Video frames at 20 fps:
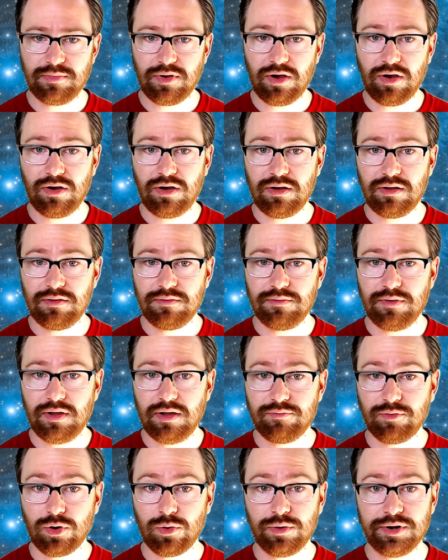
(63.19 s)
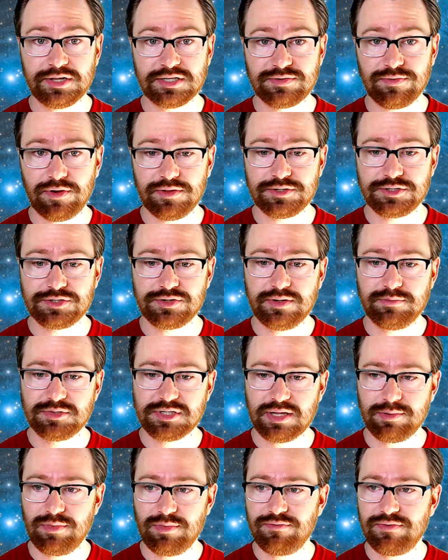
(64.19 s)
all uh, recordings of all the streams
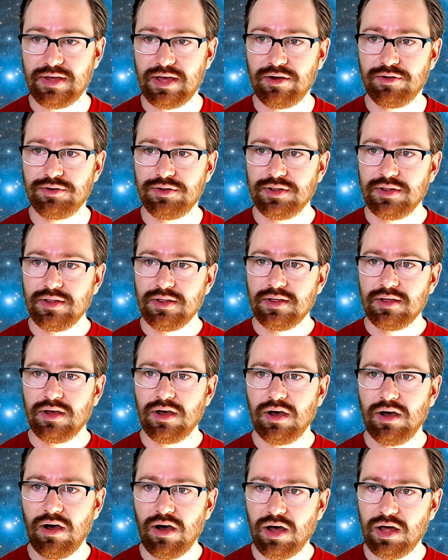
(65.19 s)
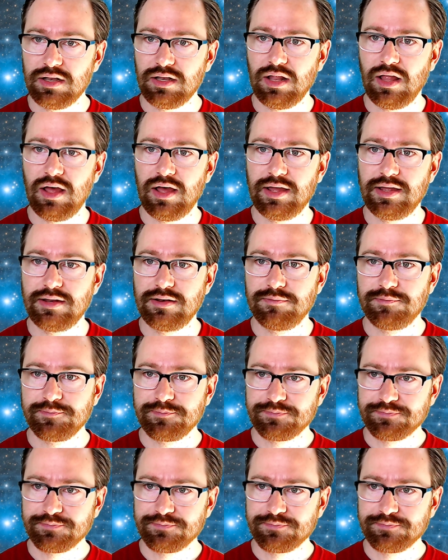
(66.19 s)
can be found uh, online